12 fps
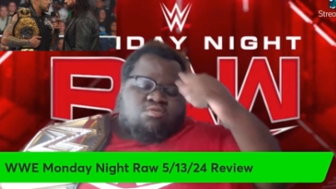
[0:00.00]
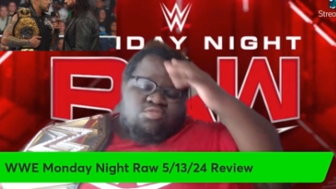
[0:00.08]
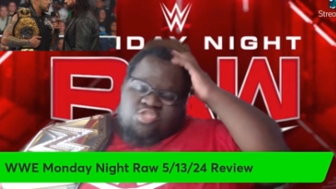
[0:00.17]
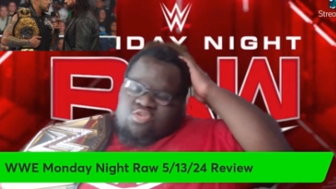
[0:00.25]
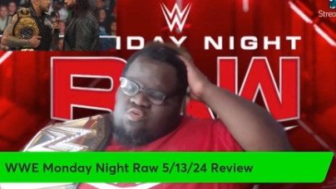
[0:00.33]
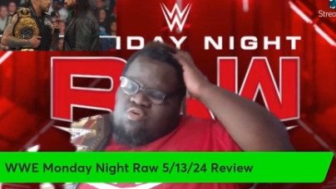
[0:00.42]

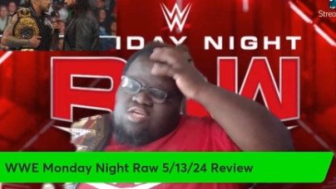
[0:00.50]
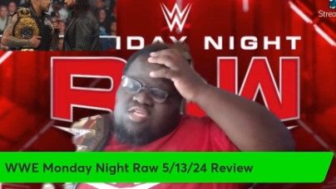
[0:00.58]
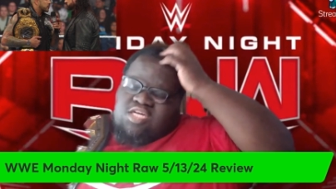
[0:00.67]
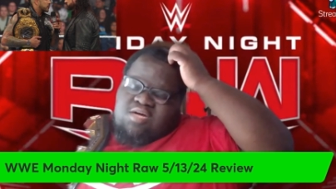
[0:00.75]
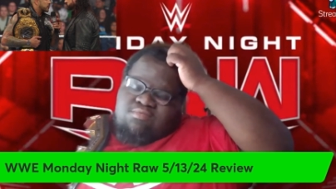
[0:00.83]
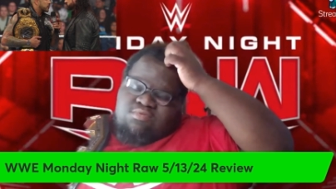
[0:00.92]
story
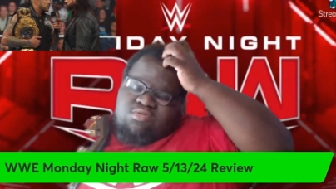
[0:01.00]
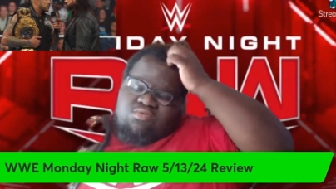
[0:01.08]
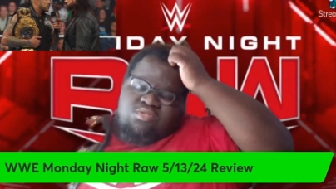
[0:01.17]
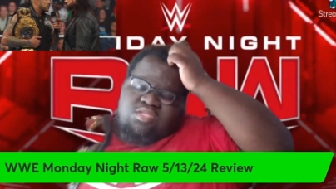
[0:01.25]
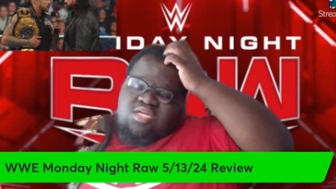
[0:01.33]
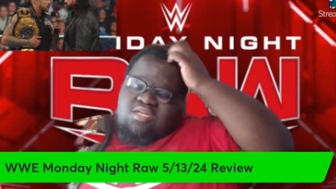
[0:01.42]
coming through
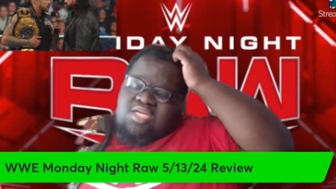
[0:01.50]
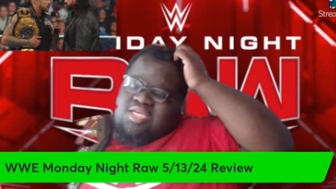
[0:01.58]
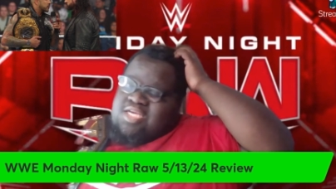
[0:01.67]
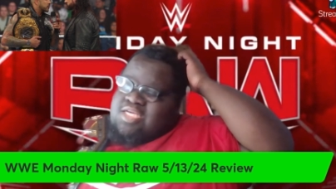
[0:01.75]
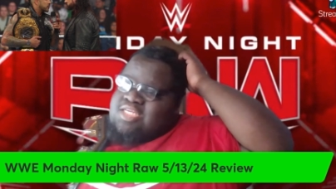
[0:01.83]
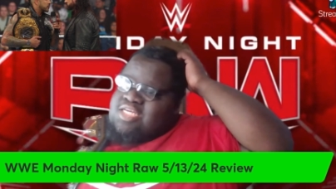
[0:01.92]
the
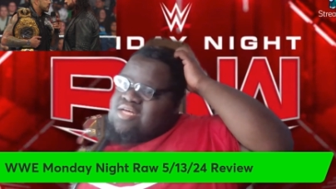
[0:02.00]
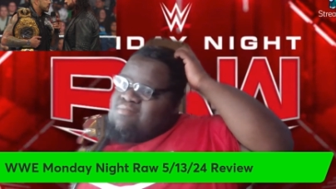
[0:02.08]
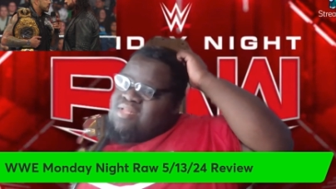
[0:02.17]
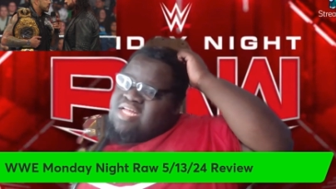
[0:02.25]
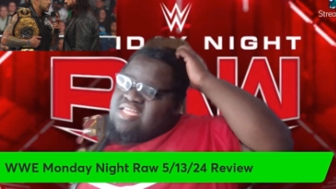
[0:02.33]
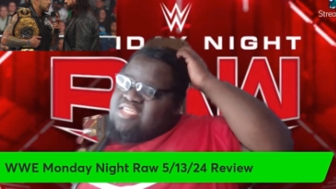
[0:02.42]
WWE,
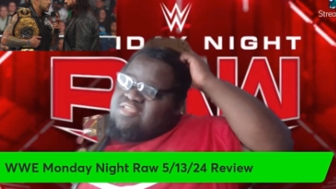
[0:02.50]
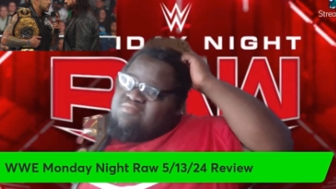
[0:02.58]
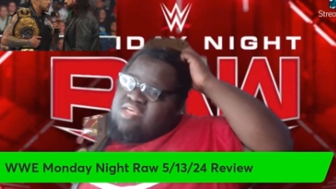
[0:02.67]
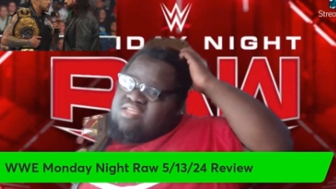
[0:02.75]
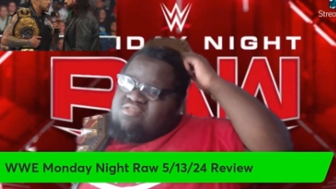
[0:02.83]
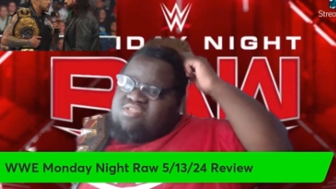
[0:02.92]
but that doesn't
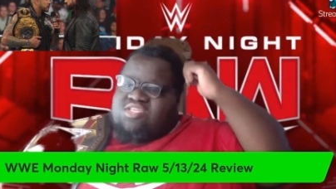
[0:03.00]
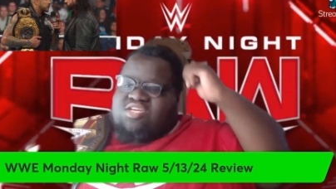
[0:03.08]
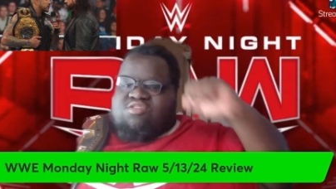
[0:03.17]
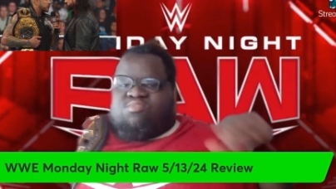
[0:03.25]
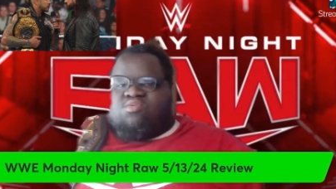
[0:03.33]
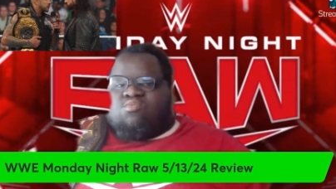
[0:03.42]
mean you deserve
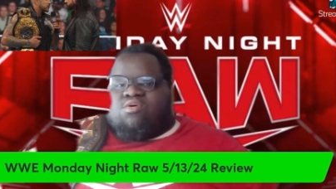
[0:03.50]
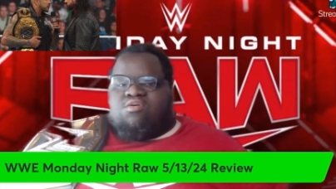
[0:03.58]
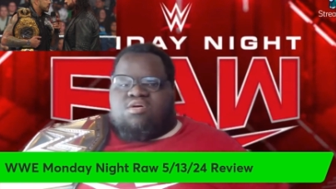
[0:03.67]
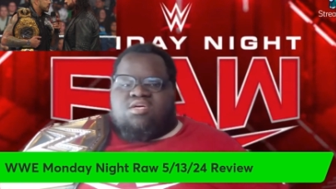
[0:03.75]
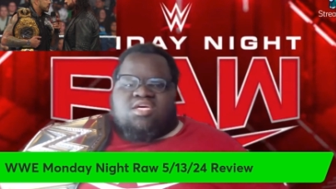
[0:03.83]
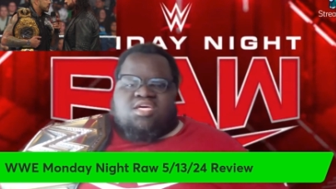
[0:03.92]
to be
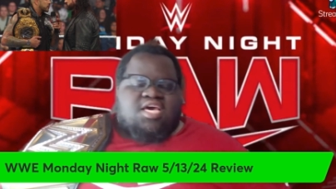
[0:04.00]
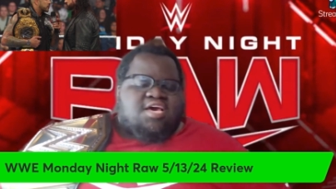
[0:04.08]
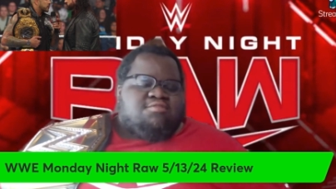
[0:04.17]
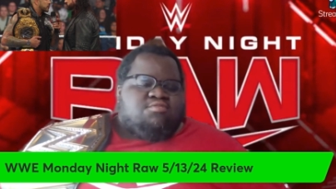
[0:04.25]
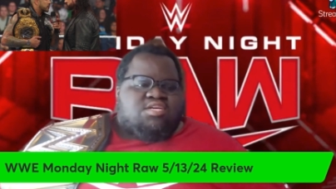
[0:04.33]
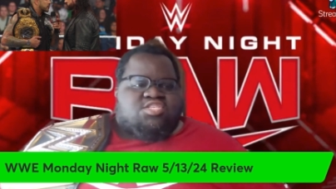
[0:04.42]
World
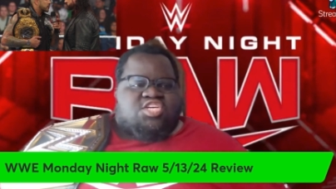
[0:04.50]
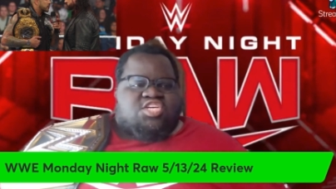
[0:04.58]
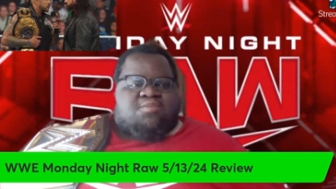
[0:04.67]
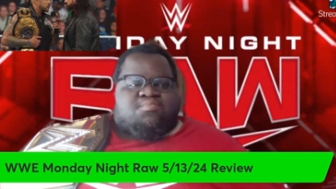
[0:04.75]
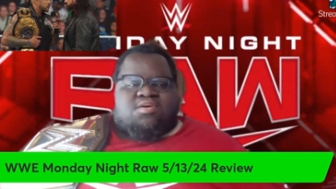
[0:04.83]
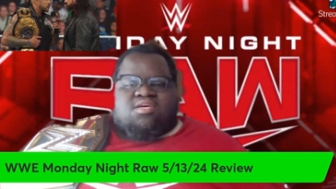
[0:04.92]
Heavyweight
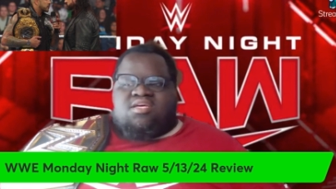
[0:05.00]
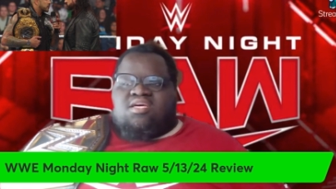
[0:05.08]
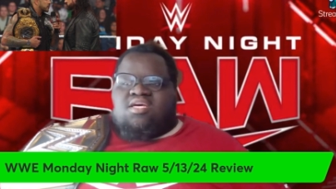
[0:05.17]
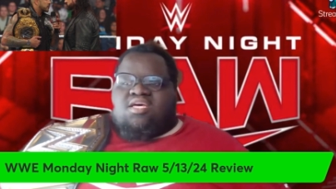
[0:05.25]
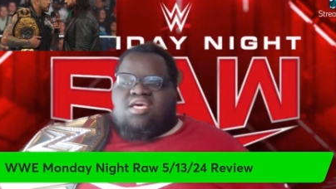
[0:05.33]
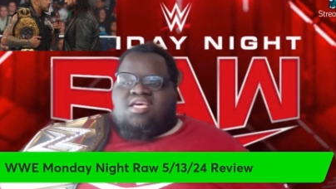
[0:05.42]
Champion.
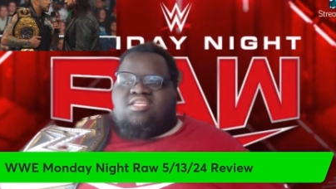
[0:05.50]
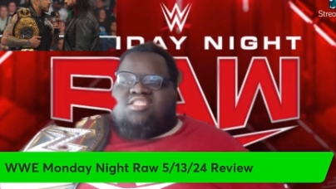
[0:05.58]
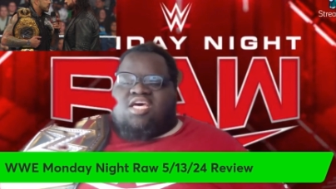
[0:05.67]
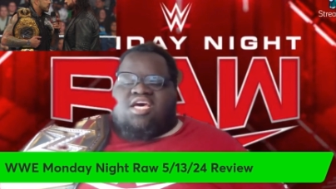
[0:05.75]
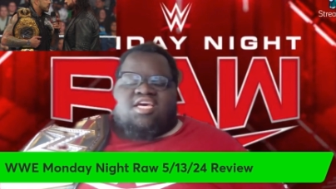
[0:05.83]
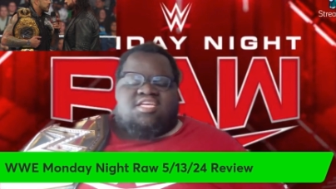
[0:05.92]
He
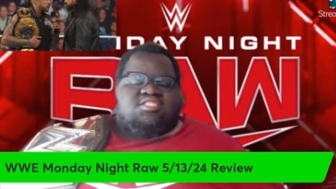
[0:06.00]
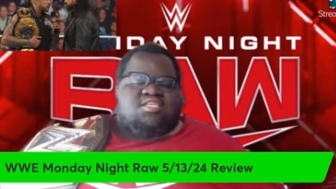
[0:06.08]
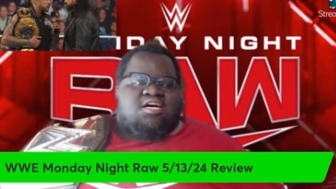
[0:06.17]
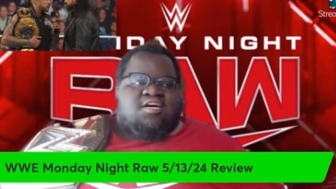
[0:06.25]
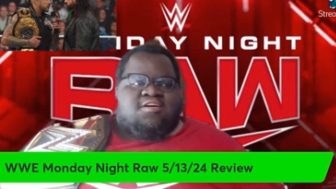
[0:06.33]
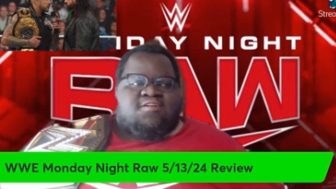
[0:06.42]
said his
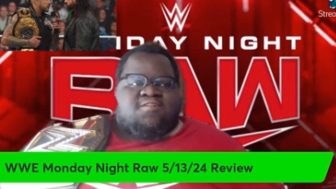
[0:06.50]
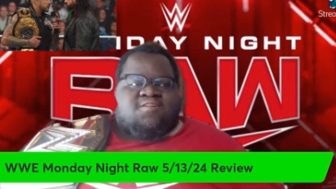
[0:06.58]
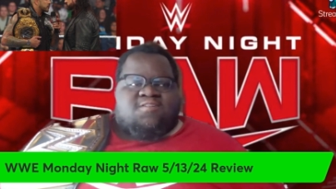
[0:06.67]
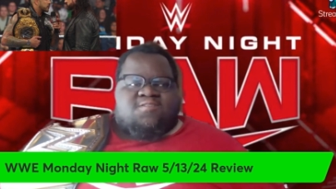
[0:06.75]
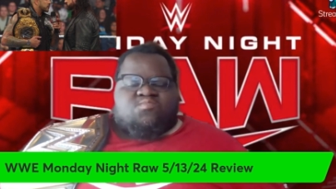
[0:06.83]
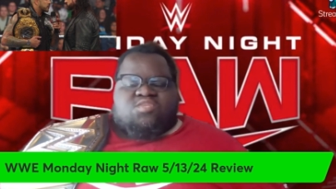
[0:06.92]

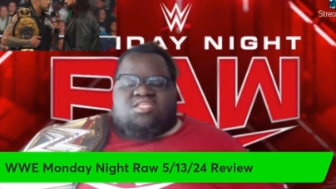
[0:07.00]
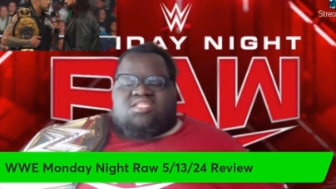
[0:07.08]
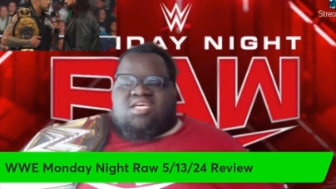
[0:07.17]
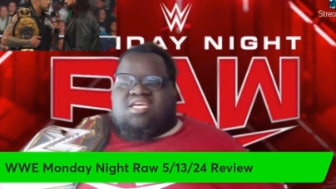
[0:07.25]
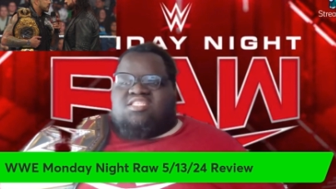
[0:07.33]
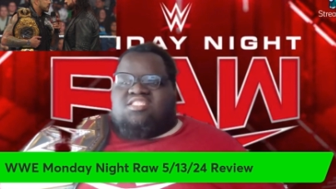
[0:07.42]

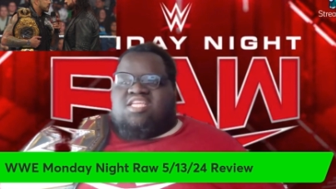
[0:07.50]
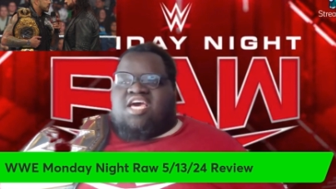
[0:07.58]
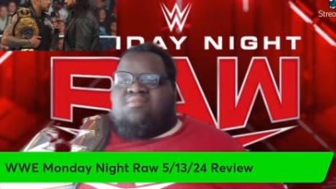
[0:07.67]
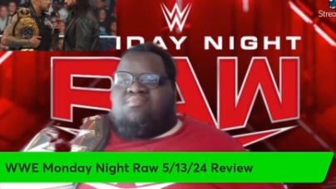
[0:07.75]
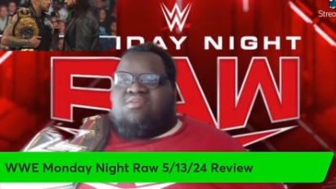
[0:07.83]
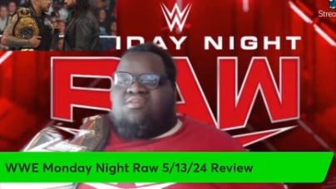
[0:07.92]

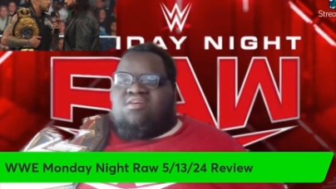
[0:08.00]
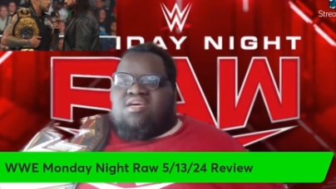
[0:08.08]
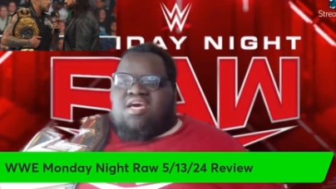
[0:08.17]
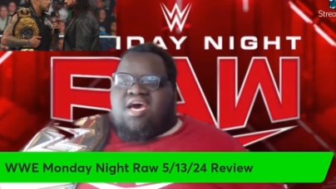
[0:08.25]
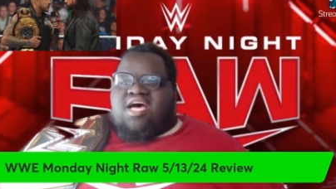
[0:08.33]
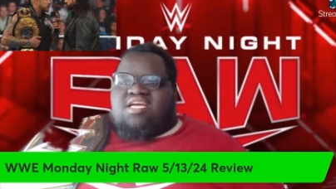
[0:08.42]
neighbor
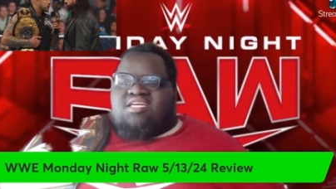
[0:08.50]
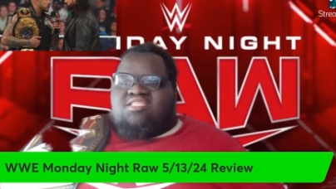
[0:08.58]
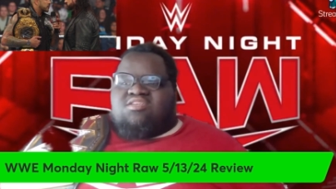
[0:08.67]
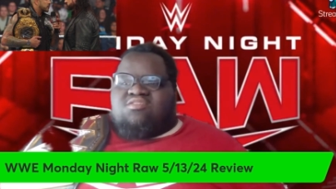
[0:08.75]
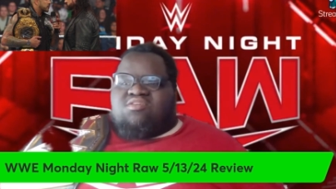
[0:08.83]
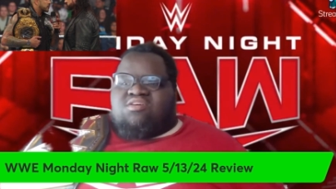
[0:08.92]
had
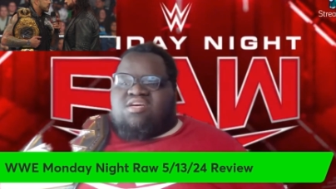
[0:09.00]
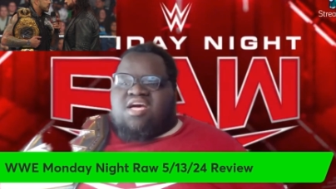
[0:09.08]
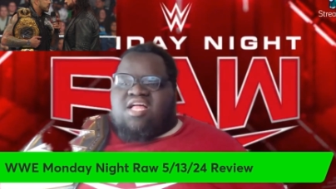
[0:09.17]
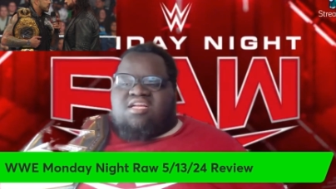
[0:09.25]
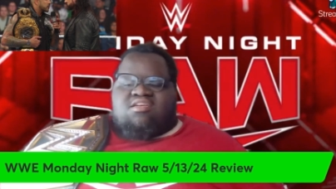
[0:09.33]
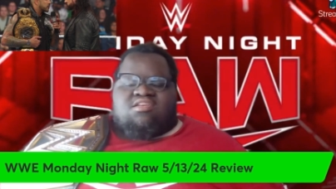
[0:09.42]

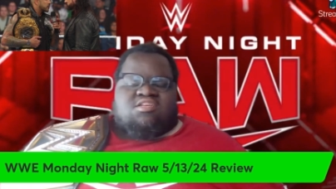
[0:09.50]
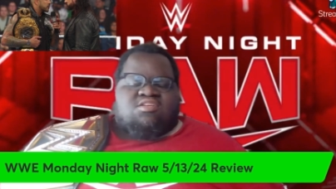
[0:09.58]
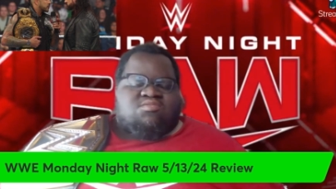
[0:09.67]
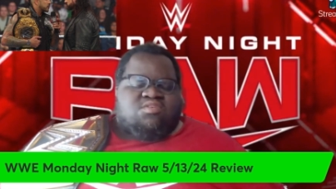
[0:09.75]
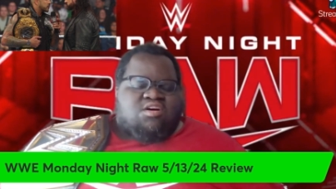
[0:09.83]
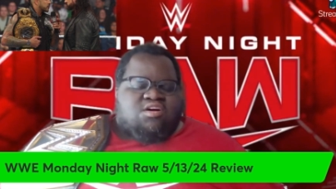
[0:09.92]
a
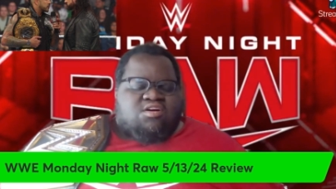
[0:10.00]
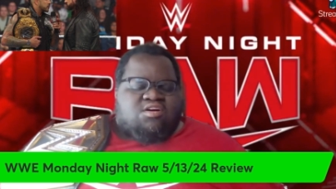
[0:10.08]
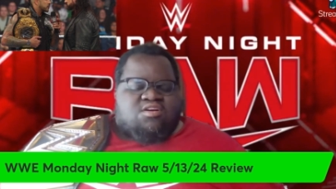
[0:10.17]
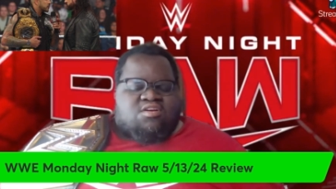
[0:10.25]
good